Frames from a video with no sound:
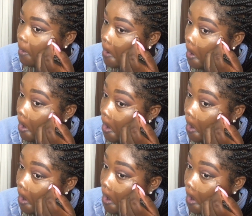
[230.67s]
cut it, but
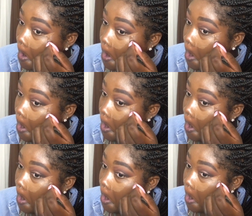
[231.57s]
just make sure it's
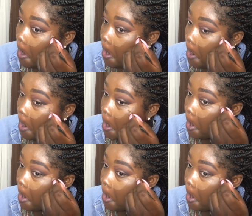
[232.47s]
super sharp.